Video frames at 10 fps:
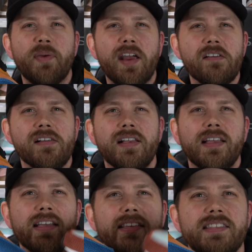pair
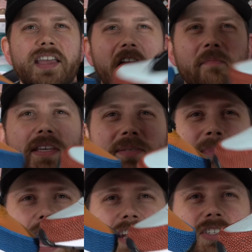is they are
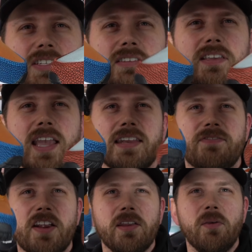mismatched. You got a
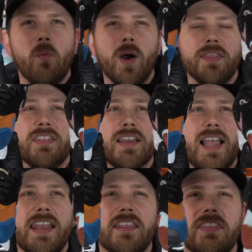very what the
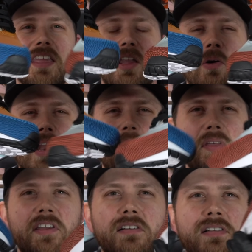kind of thing going on
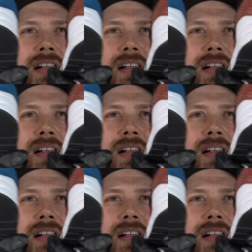with there.